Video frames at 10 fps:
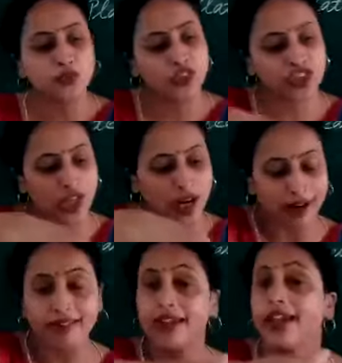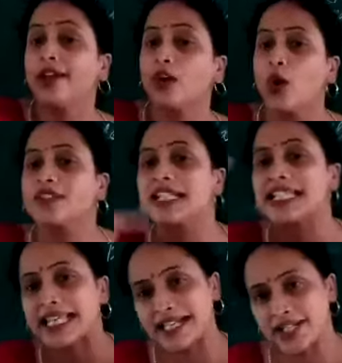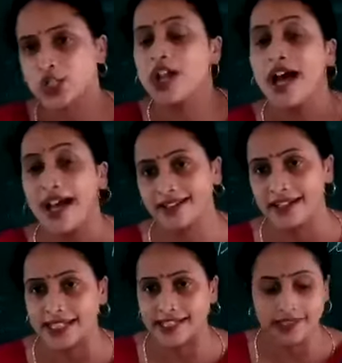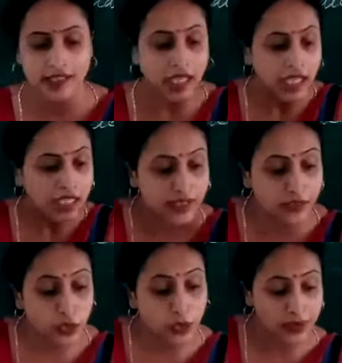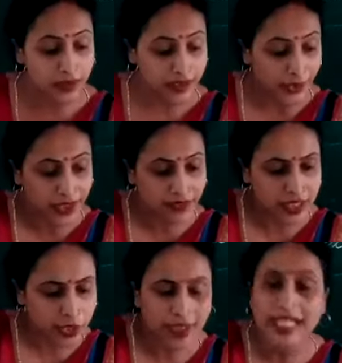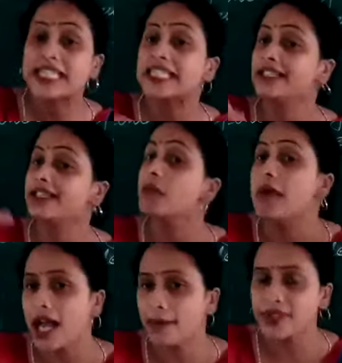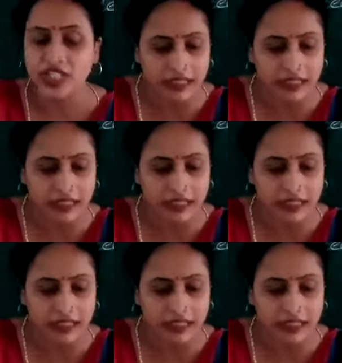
which are there on the Central Highlands? So the rivers you can see in the map, it is